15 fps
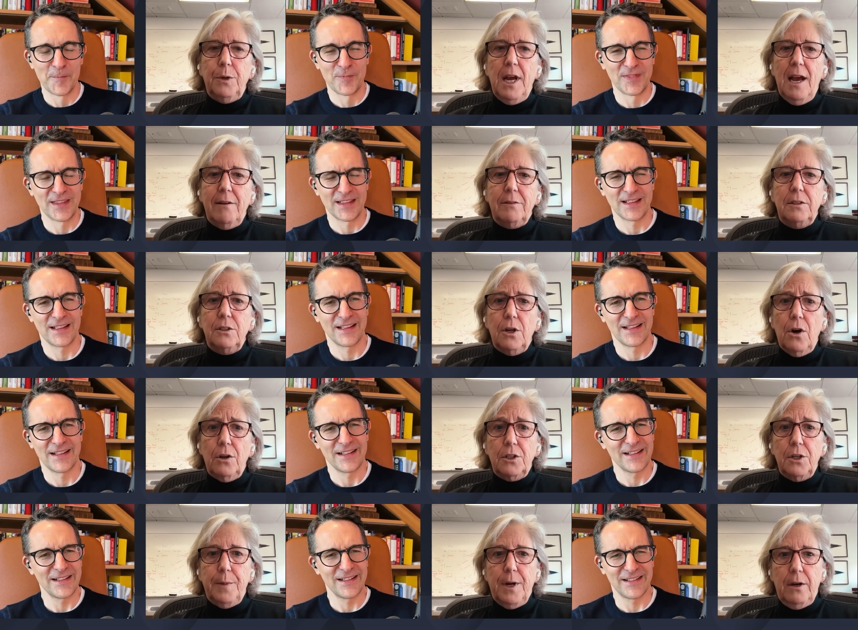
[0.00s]
Speaker 1: we haven't
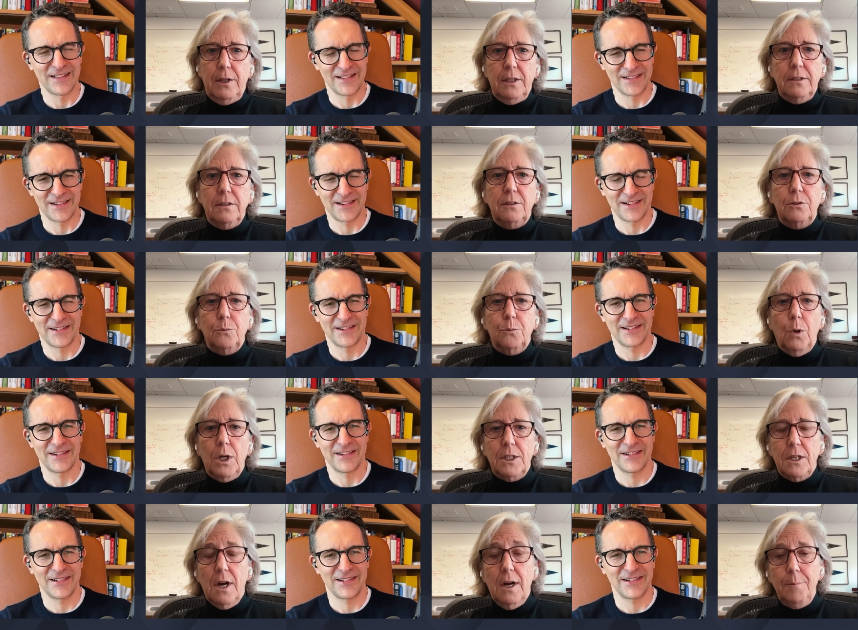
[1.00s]
talked about is
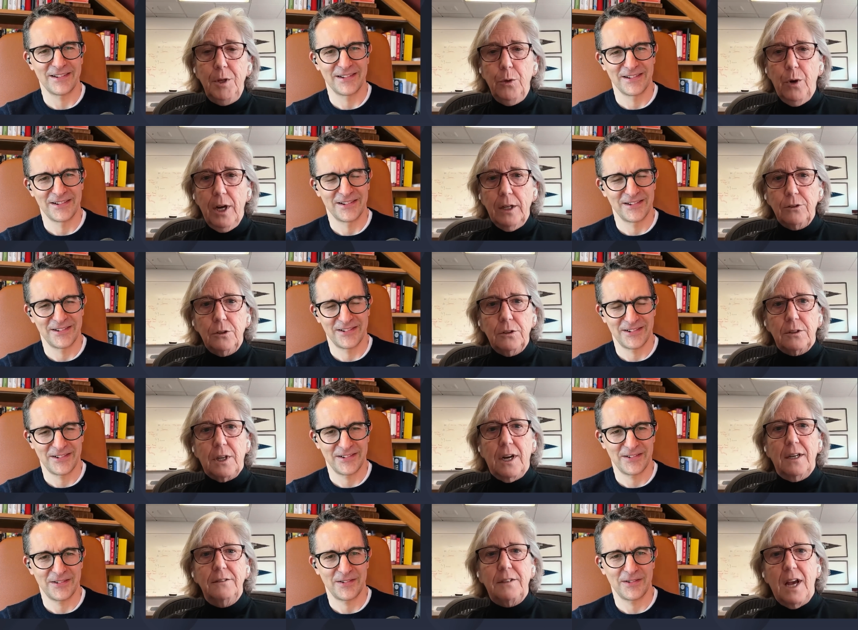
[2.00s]
what time you
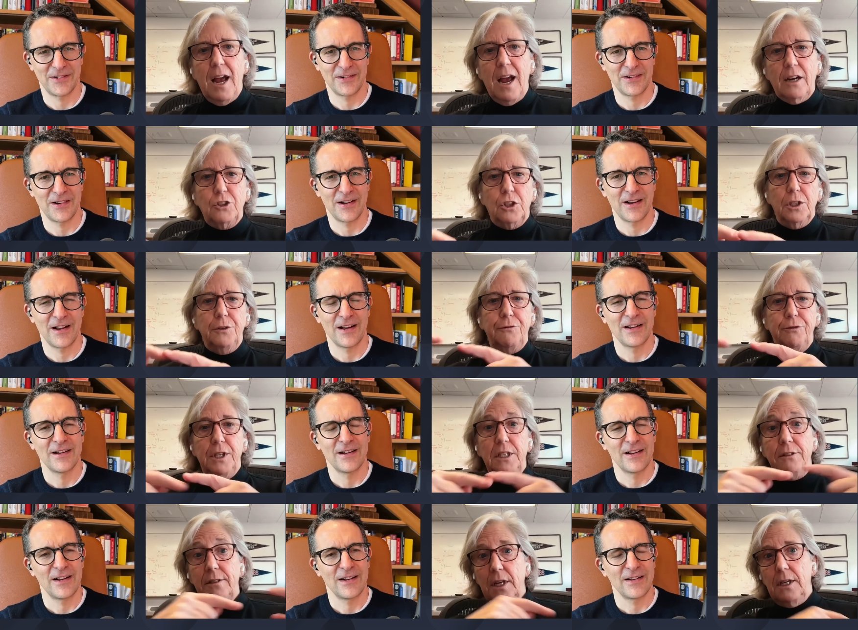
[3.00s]
exercise actually
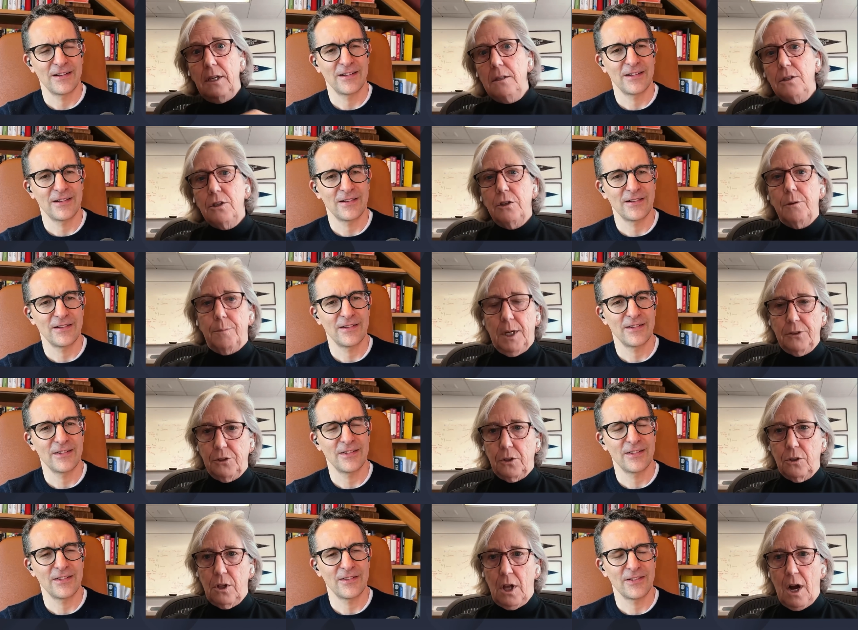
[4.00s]
feeds into the
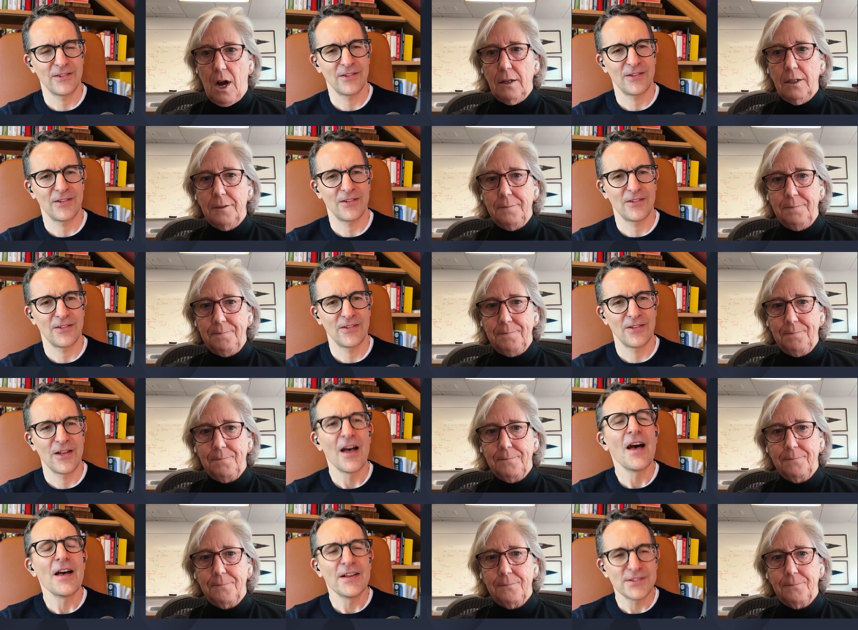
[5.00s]
muscle clock.
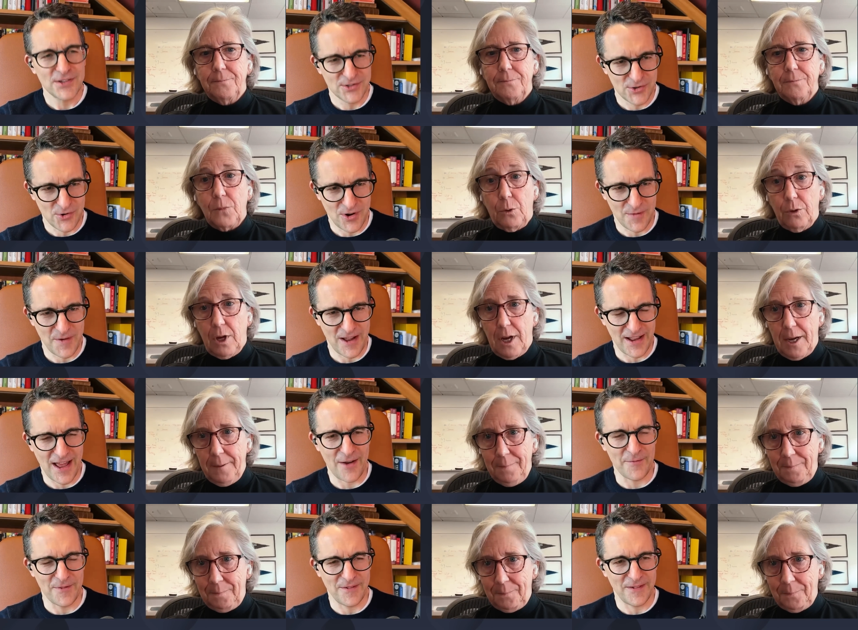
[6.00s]
Speaker 2: So talk about okay.
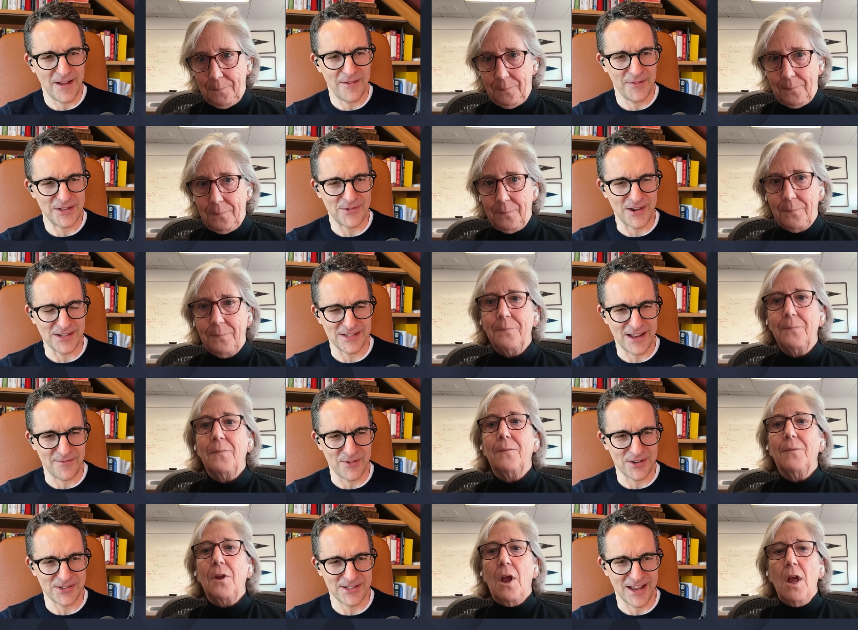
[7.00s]
help help me to understand
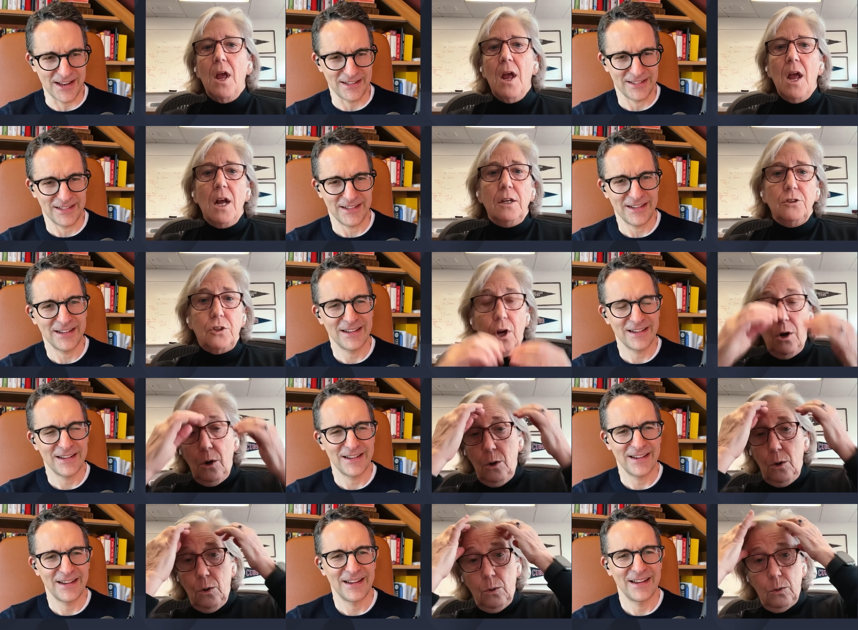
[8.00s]
what you're saying.
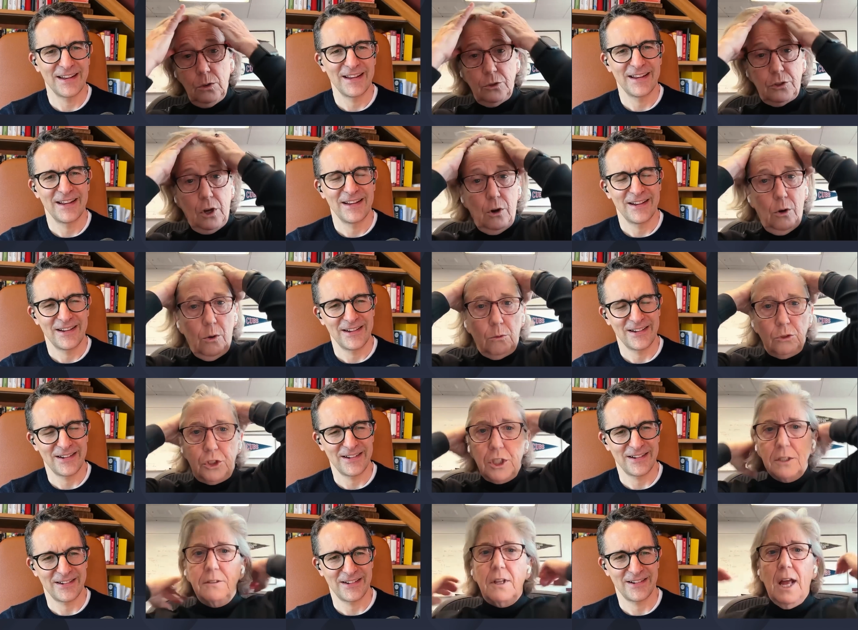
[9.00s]
Speaker 1: So so
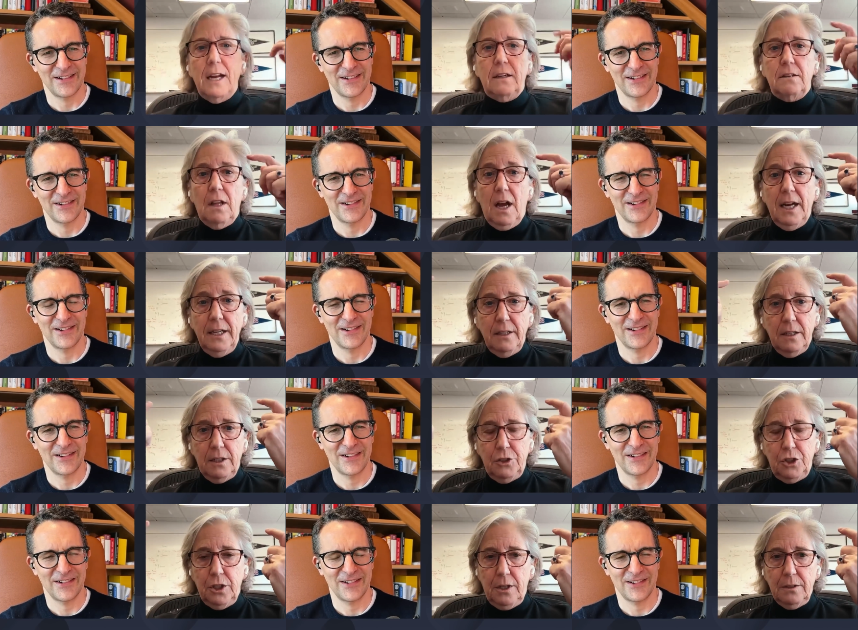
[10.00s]
just like light
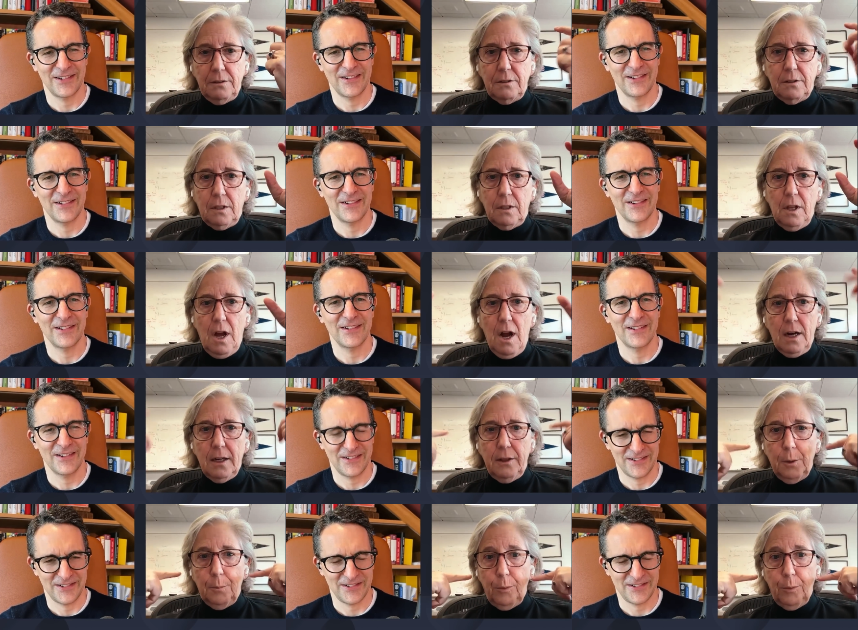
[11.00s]
adjusts the clock in